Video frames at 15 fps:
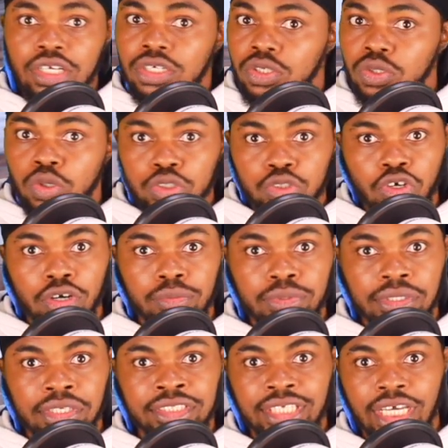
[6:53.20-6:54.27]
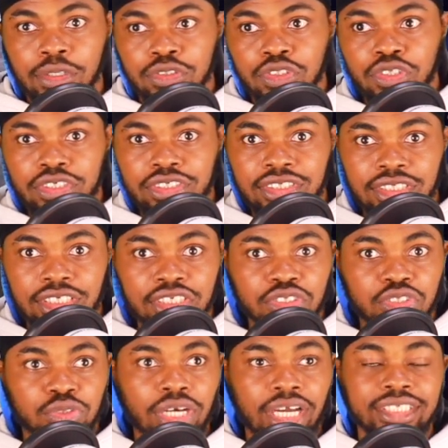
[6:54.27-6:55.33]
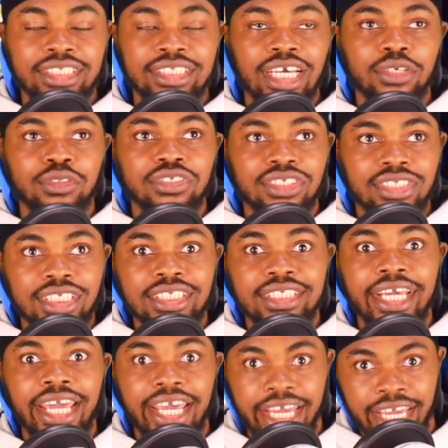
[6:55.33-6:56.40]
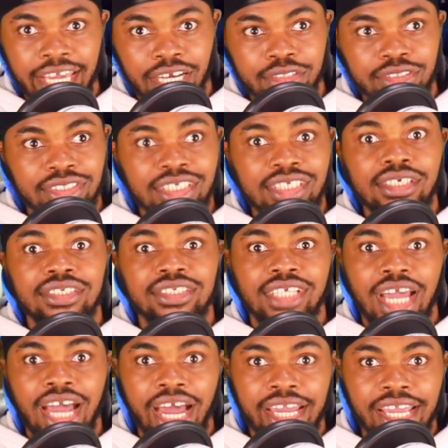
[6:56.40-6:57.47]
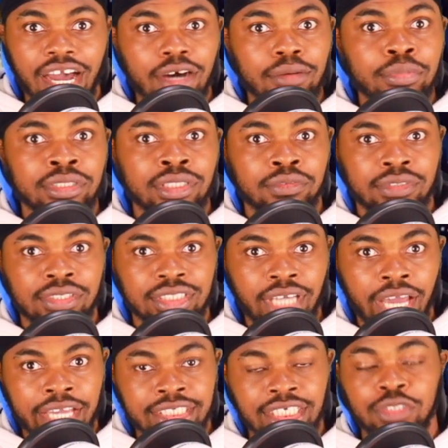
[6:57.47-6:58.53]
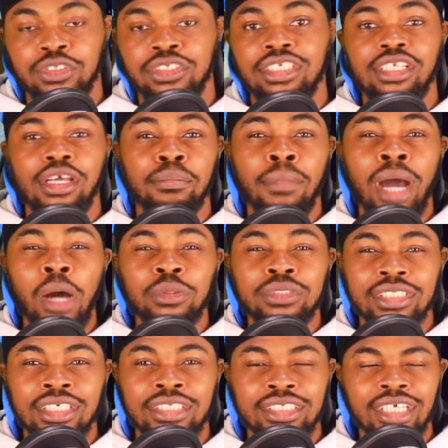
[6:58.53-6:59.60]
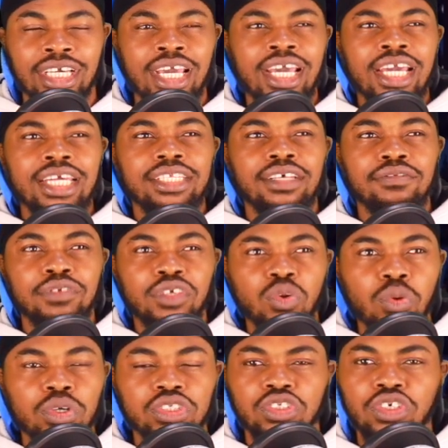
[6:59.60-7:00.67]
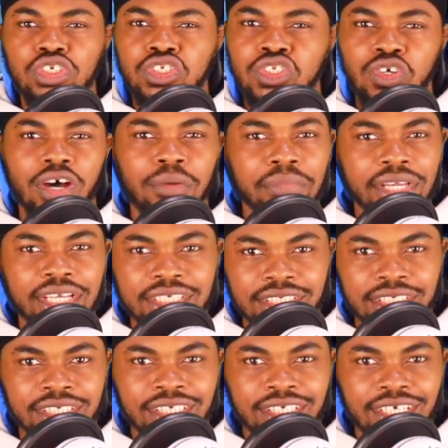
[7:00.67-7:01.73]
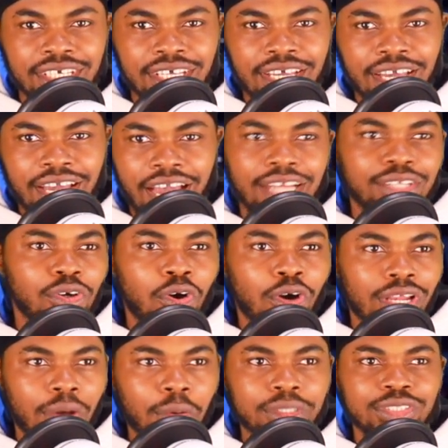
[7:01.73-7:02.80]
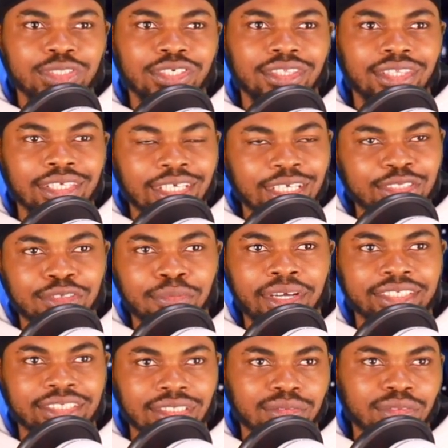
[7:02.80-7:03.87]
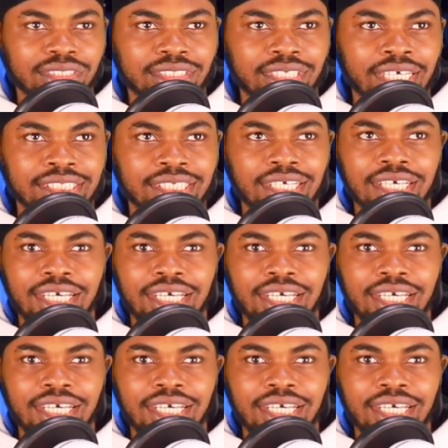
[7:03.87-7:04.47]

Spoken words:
no tall buildings. I could just see, I could see the air. I could see the sky, how beautiful the sky is. I could see the mountains. The view was just so amazing. And all I was just thinking to myself was that